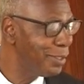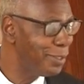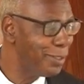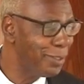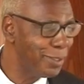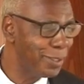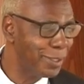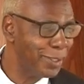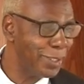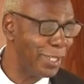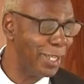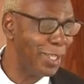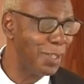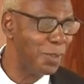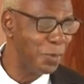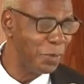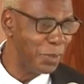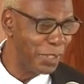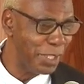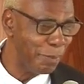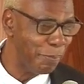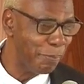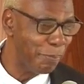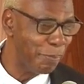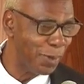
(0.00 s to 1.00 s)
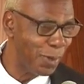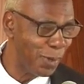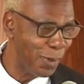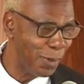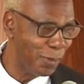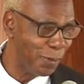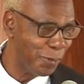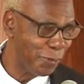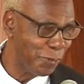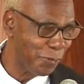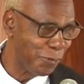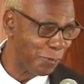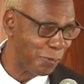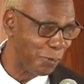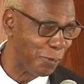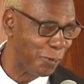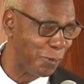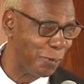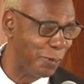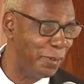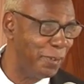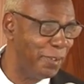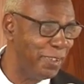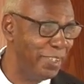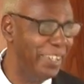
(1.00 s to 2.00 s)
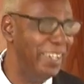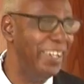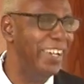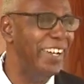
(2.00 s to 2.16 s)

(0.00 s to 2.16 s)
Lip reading: What can we plow through?